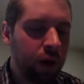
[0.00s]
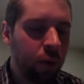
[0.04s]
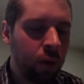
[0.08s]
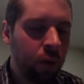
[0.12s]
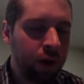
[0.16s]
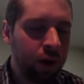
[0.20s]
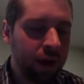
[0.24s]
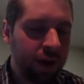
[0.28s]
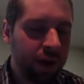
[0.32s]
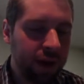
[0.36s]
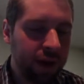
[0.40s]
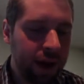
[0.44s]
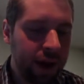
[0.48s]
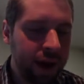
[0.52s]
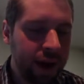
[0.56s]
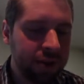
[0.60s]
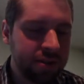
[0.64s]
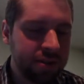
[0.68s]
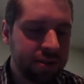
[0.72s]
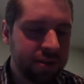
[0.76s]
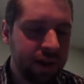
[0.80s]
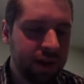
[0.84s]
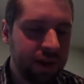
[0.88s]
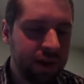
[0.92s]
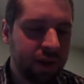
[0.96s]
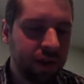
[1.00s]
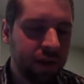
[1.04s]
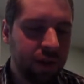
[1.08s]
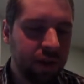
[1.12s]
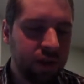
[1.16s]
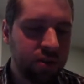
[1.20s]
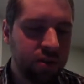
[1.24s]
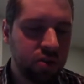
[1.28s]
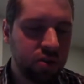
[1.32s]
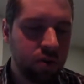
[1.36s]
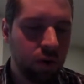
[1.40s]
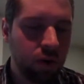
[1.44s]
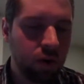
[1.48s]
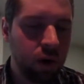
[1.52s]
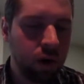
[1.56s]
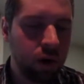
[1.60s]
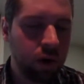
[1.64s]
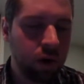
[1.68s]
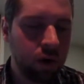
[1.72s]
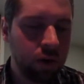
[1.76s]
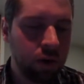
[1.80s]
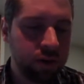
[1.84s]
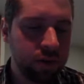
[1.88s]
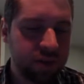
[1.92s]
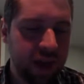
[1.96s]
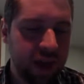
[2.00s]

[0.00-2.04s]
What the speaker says: one cannot say that the historical